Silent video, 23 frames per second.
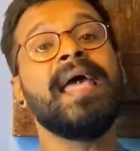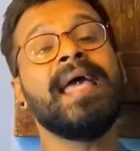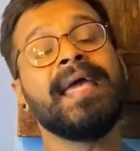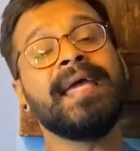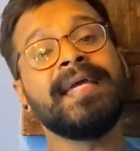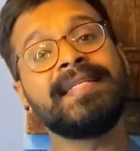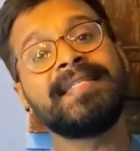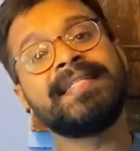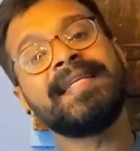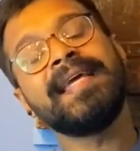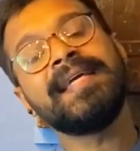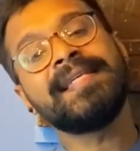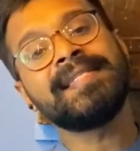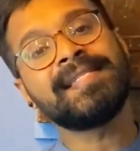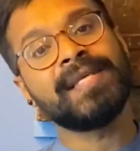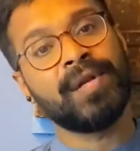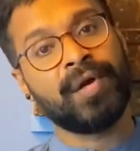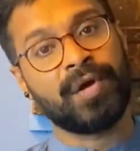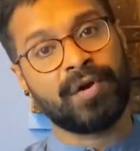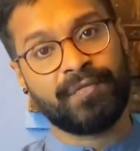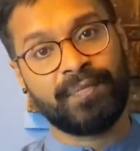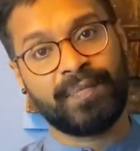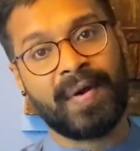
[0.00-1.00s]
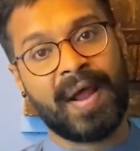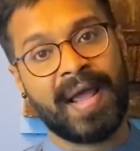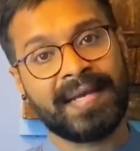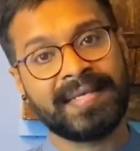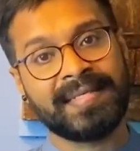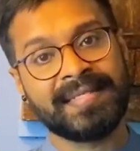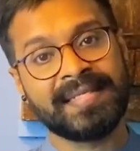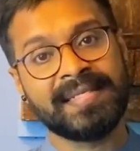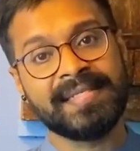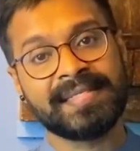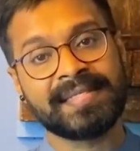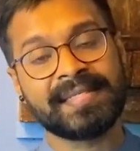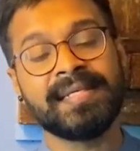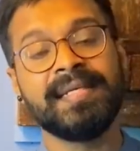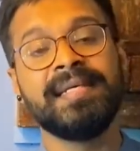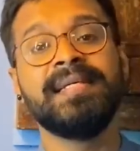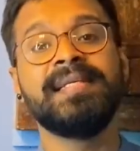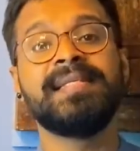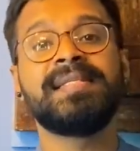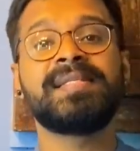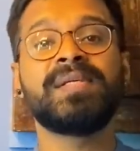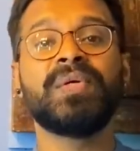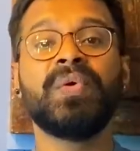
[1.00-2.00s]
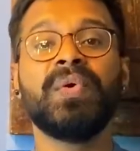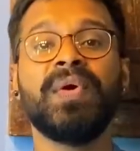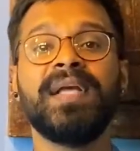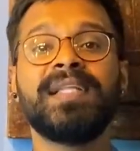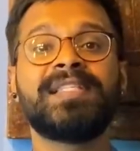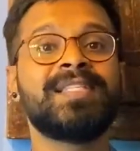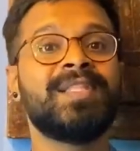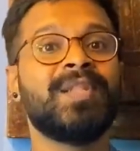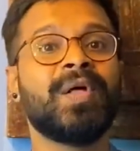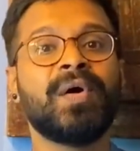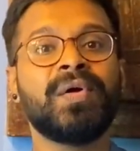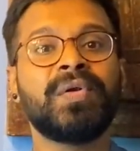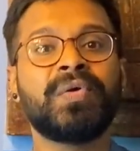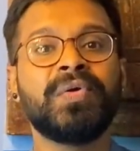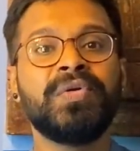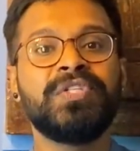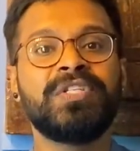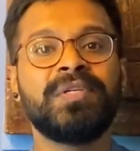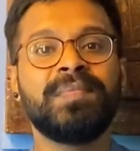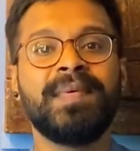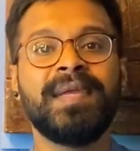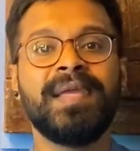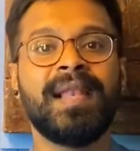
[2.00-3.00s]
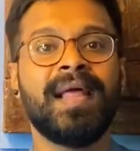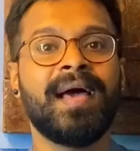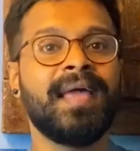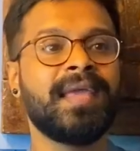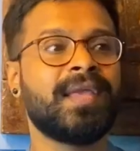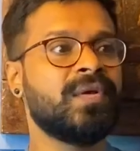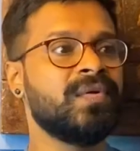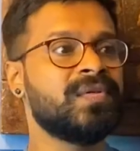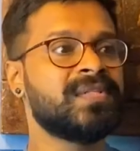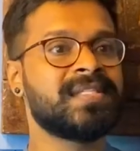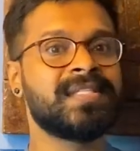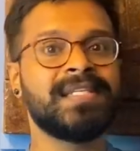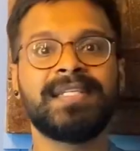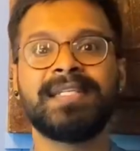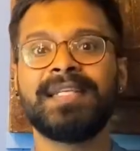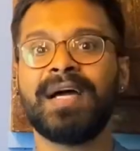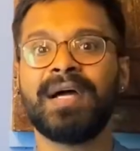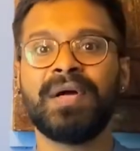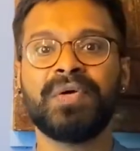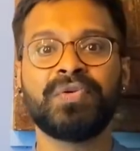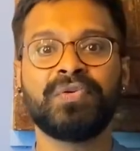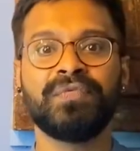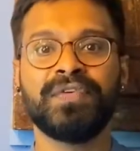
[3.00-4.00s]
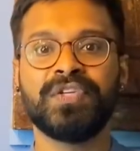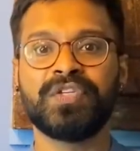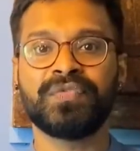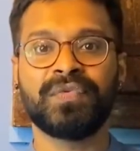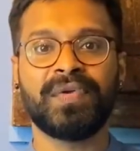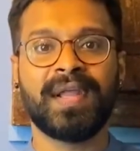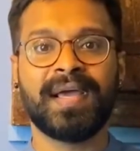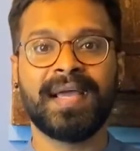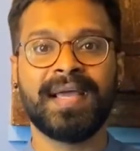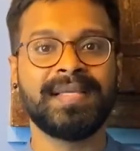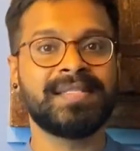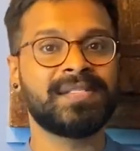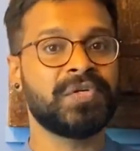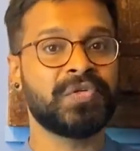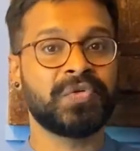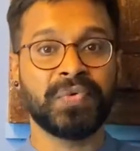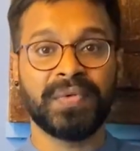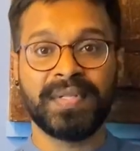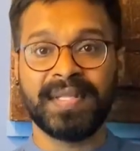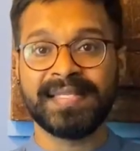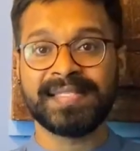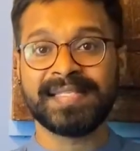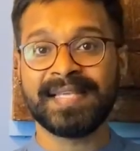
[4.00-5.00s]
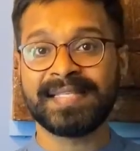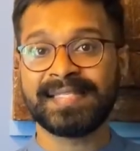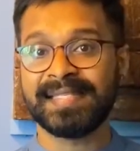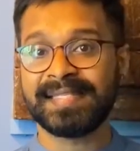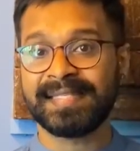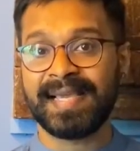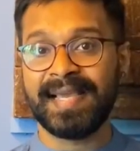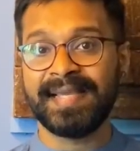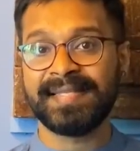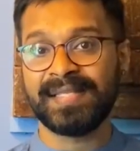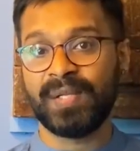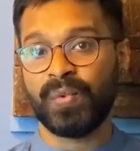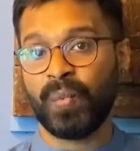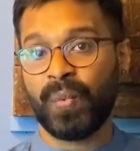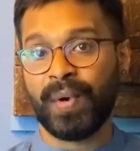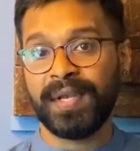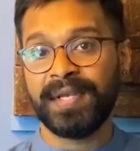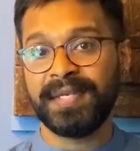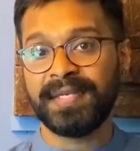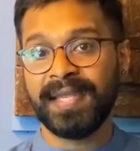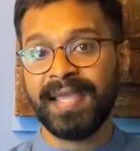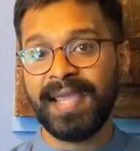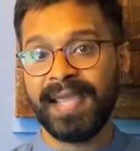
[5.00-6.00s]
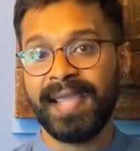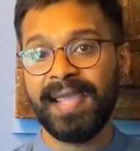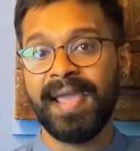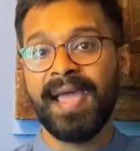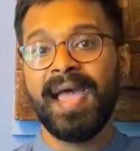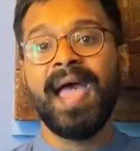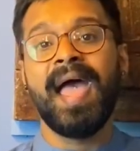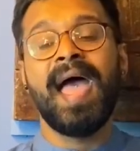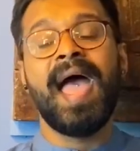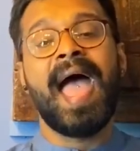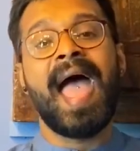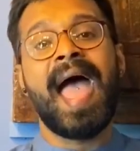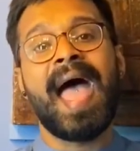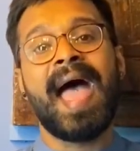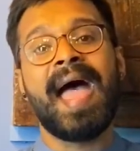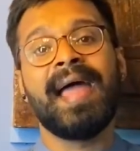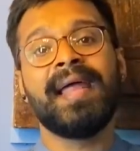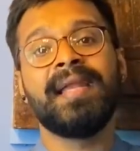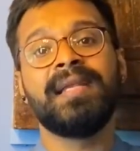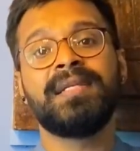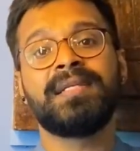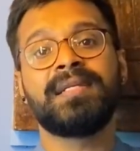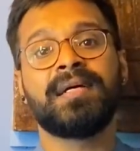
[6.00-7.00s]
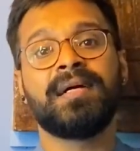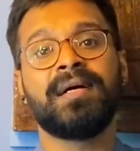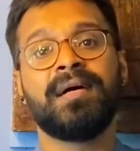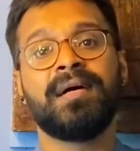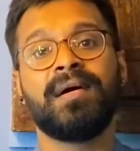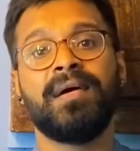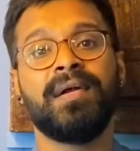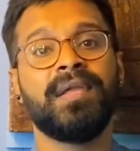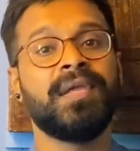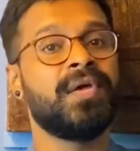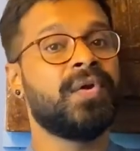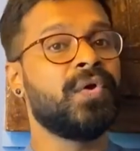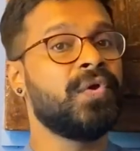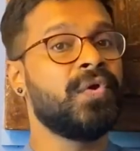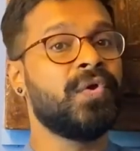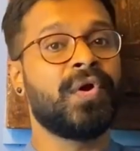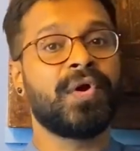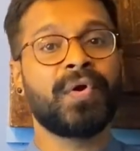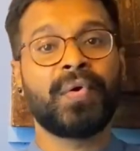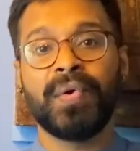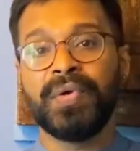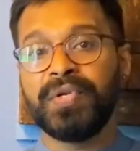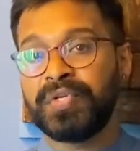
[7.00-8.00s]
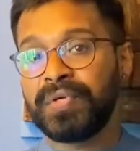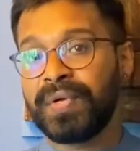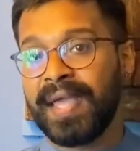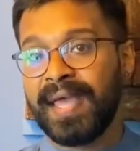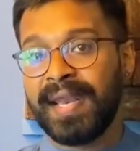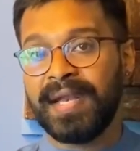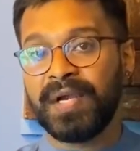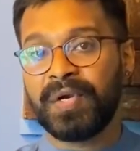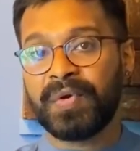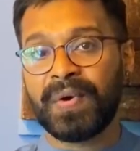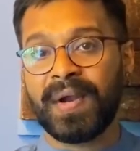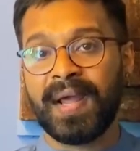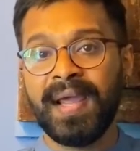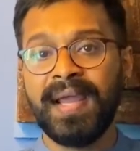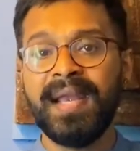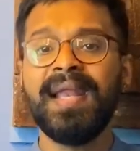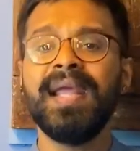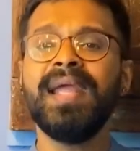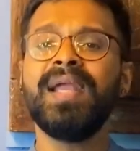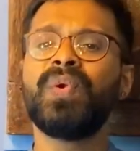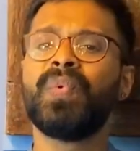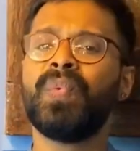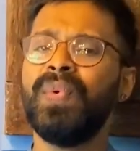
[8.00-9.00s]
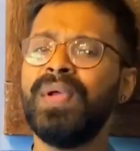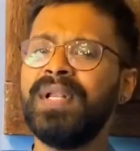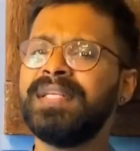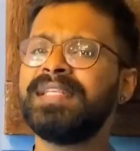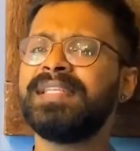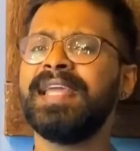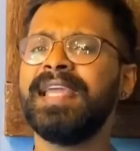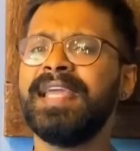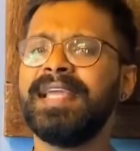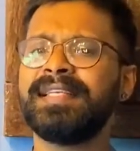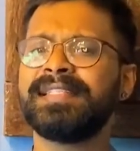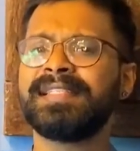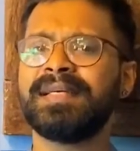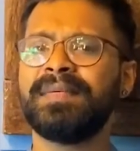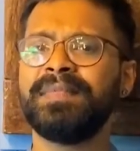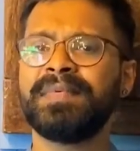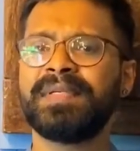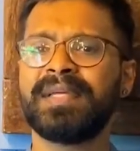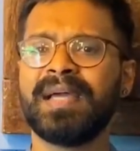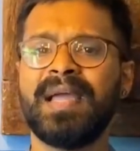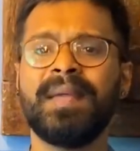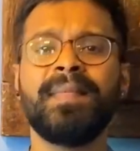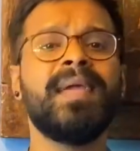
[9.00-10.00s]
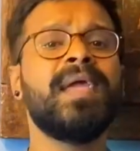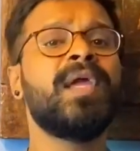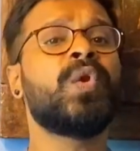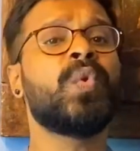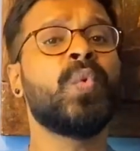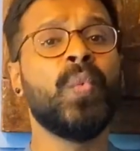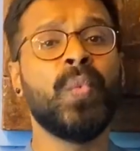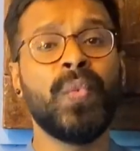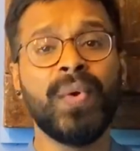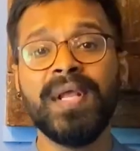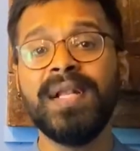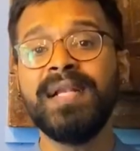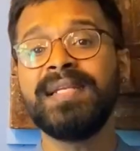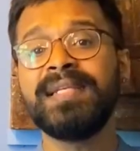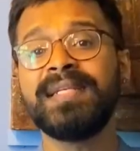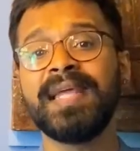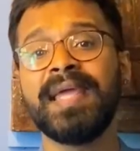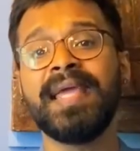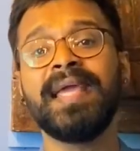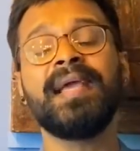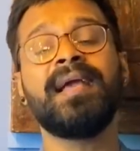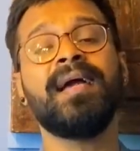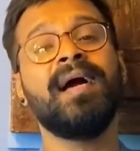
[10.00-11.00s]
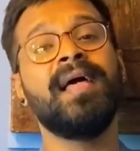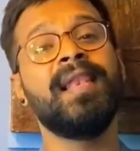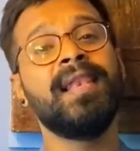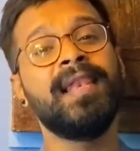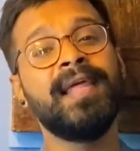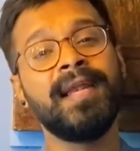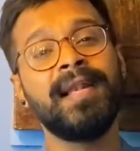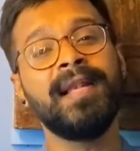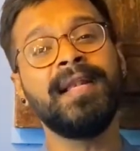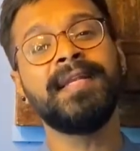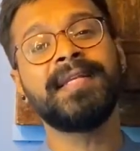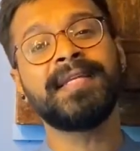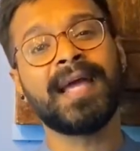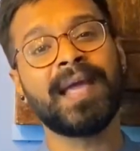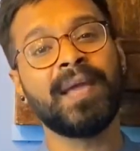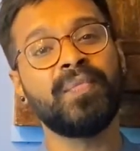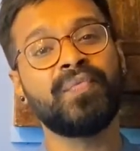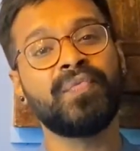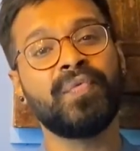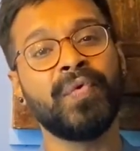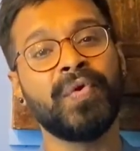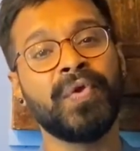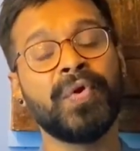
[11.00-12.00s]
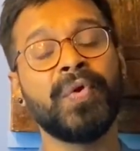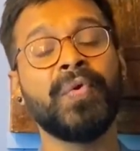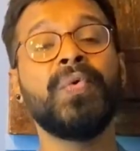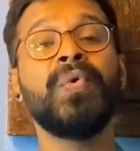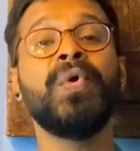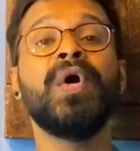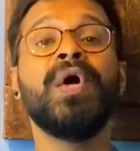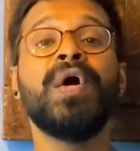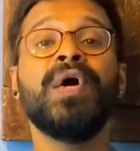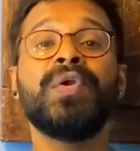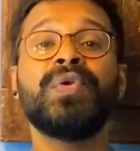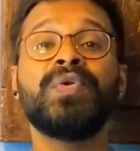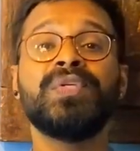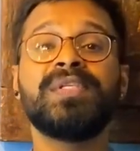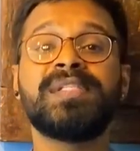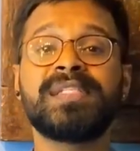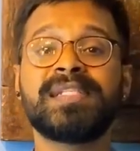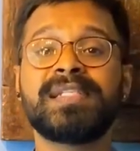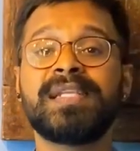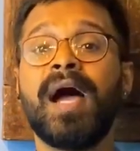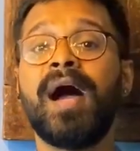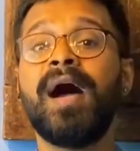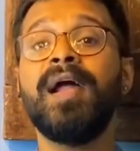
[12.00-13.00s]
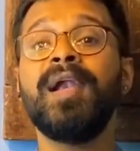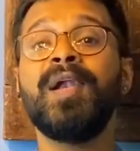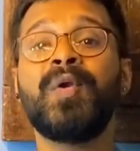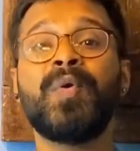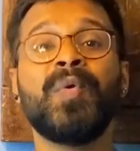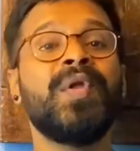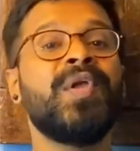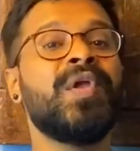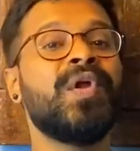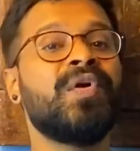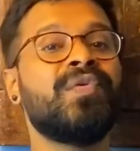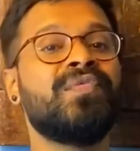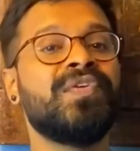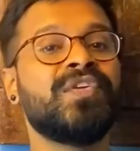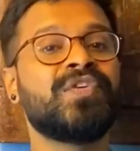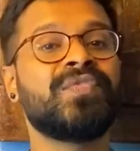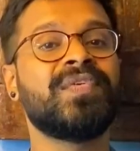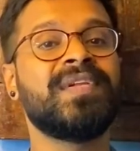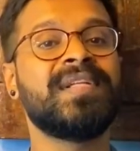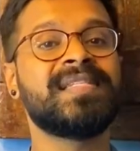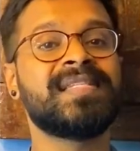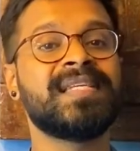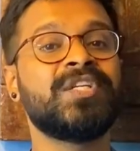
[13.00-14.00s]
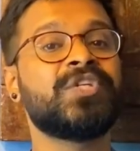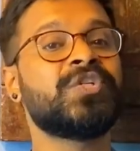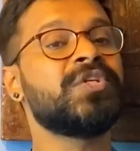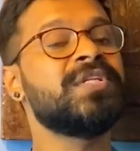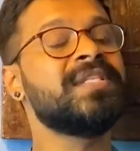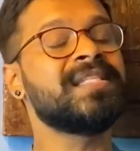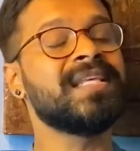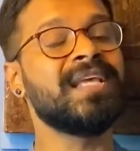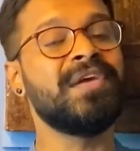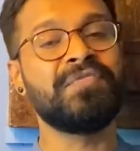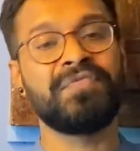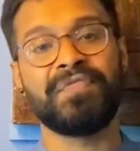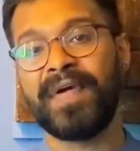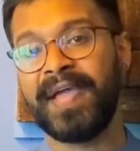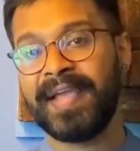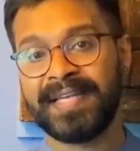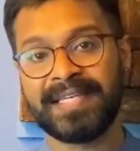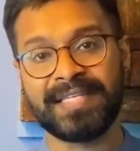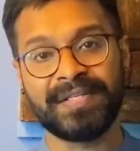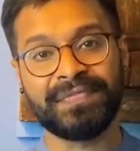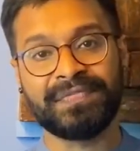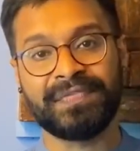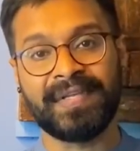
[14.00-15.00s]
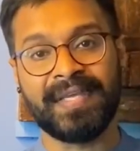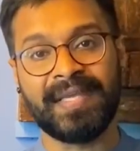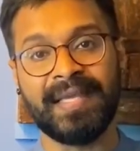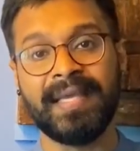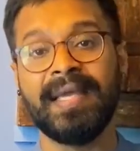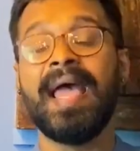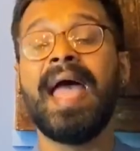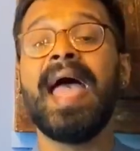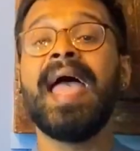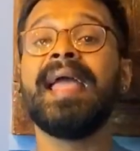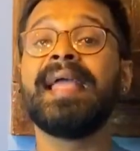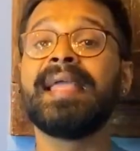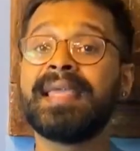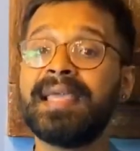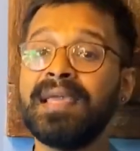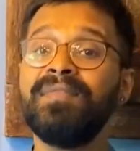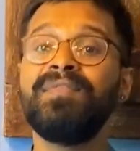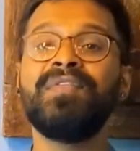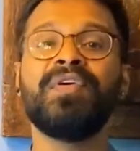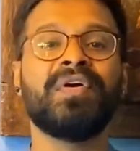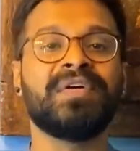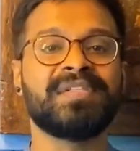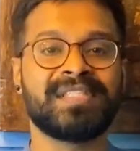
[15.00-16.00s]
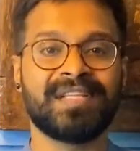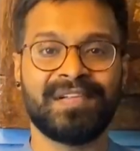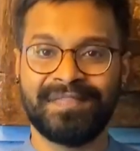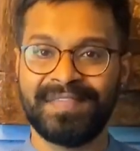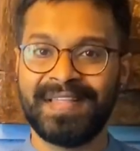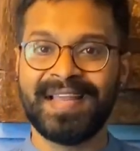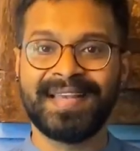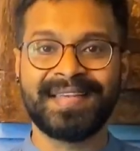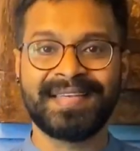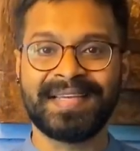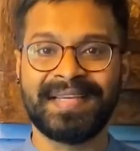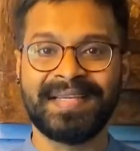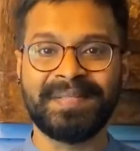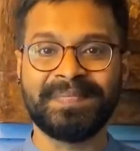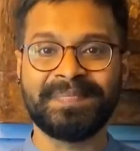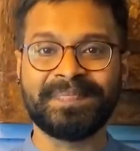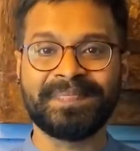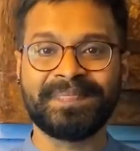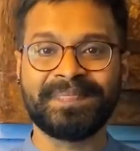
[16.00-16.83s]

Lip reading: It takes a lot of practice. So it's not going to be like you sit down to visualize or doing this exercise in one day and you're going to get it right. It will take some time. It will take a little time for you to start doing your visualizations effectively. Give yourself that time.